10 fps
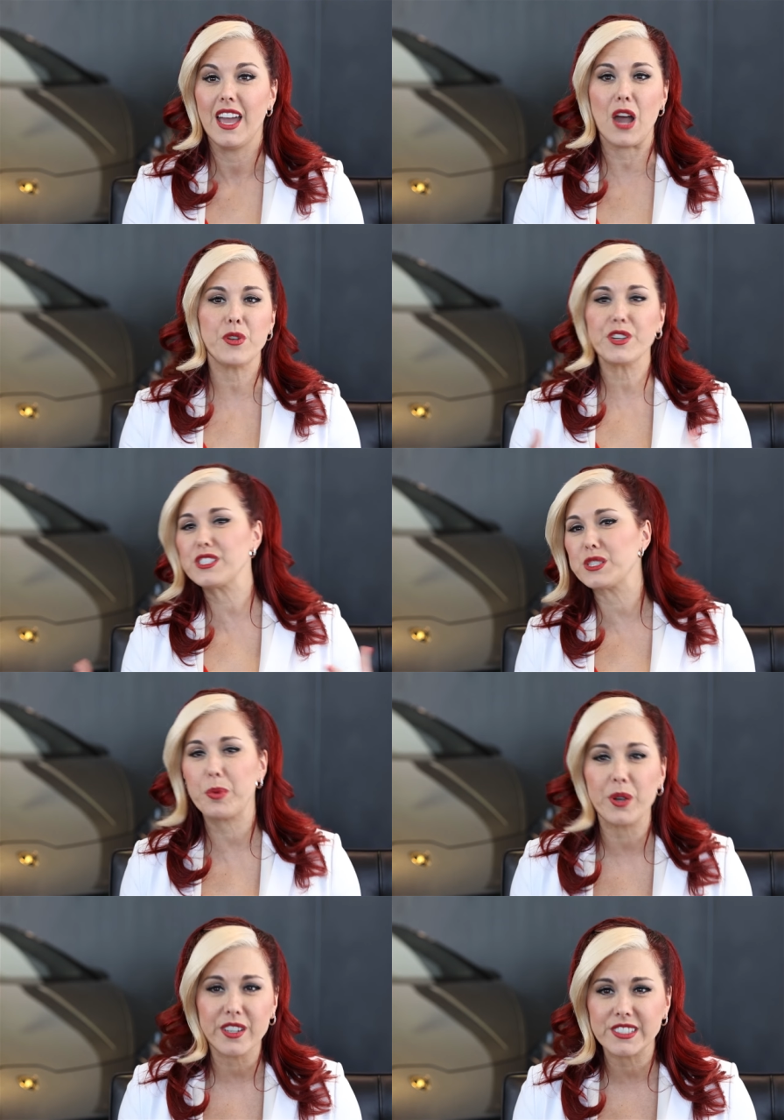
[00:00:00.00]
How are you gonna
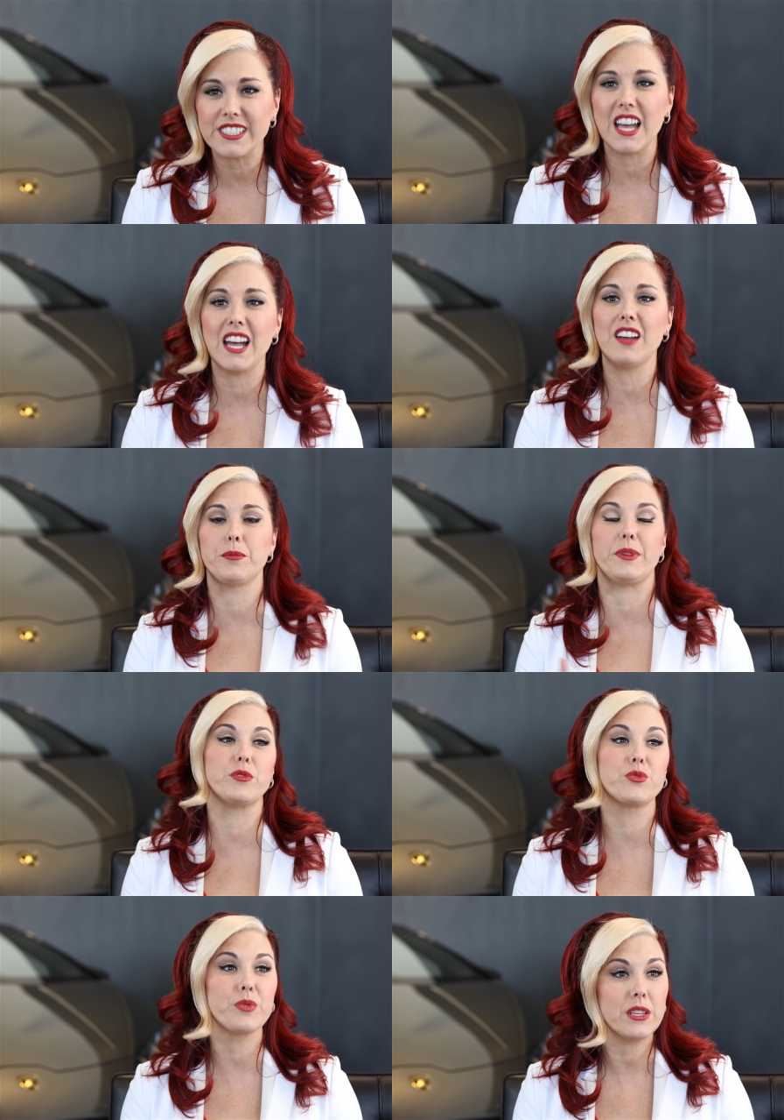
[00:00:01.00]
support yourself? I mean, he
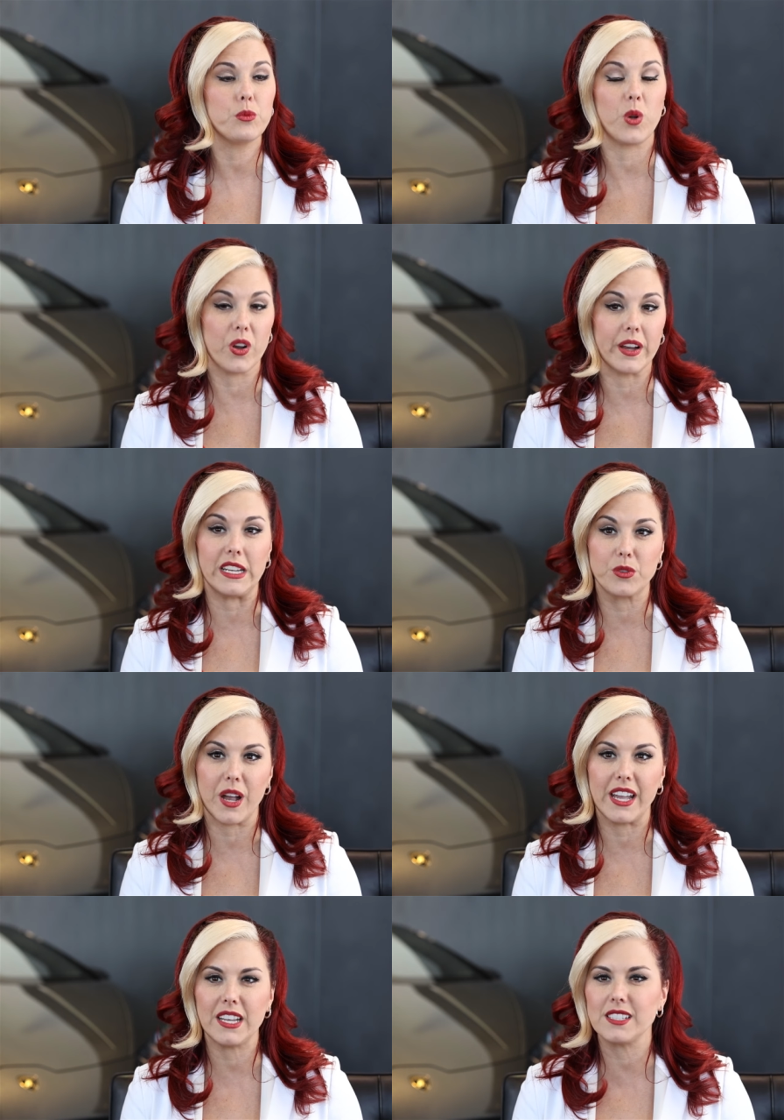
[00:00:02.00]
was really worried,
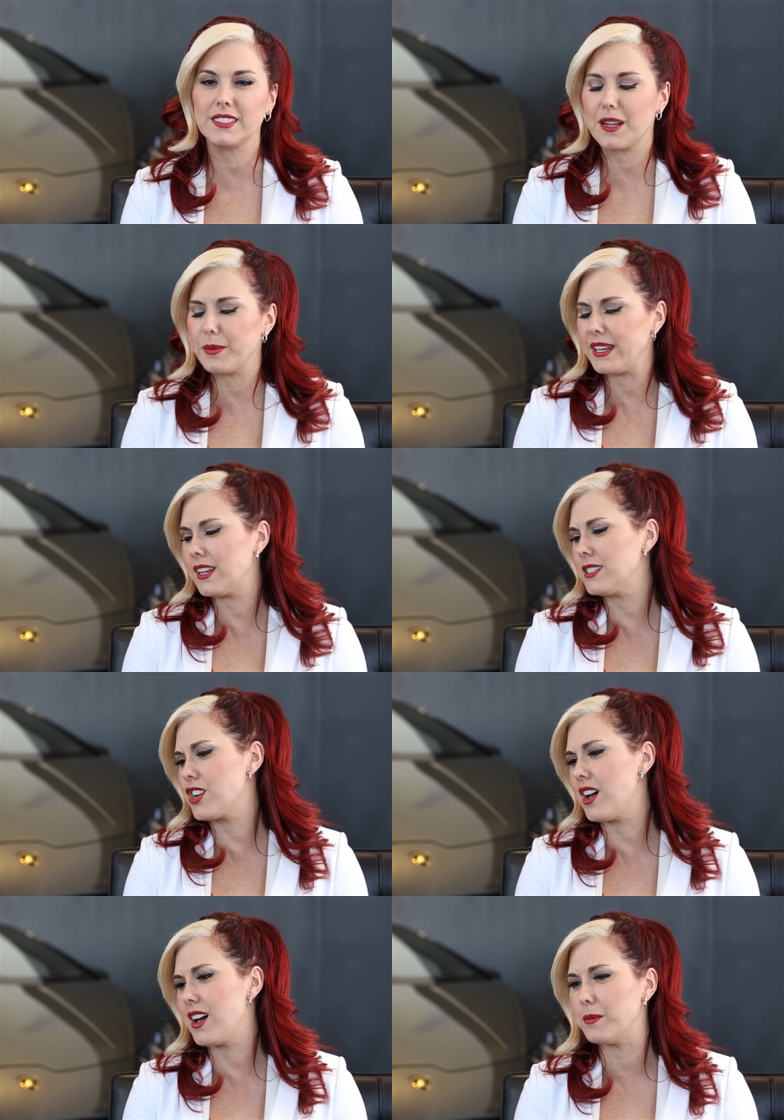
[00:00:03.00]
right? And I said, I'm gonna get a
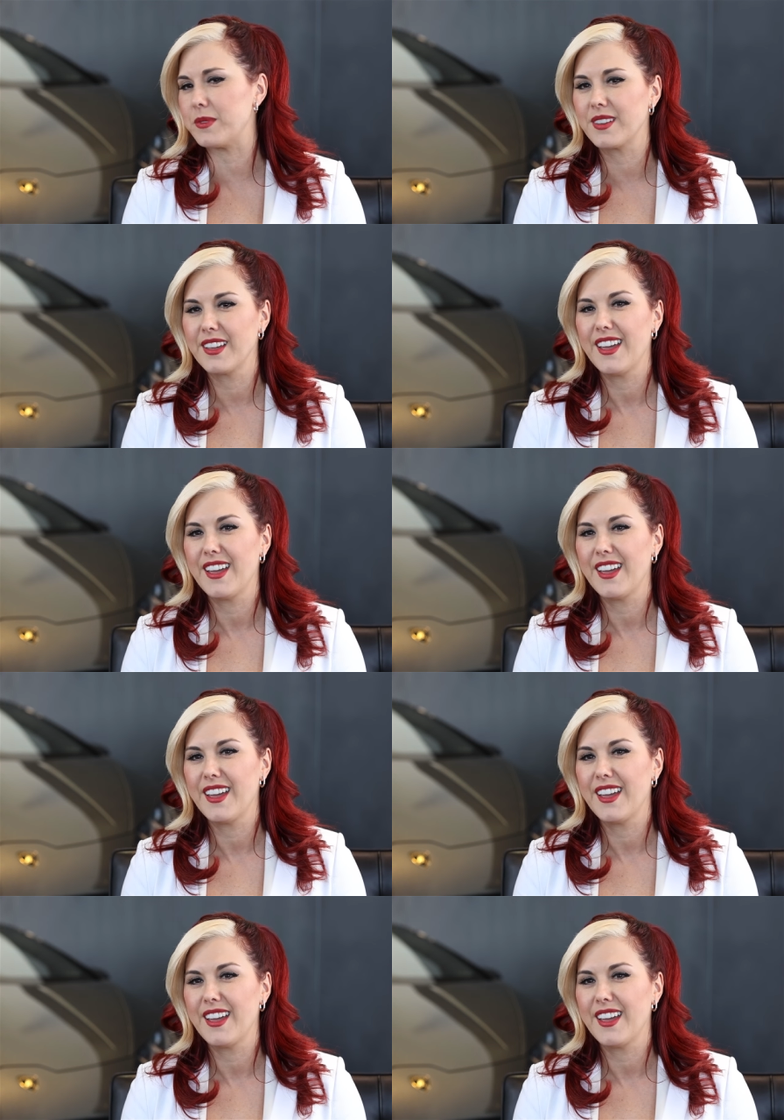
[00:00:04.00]
job.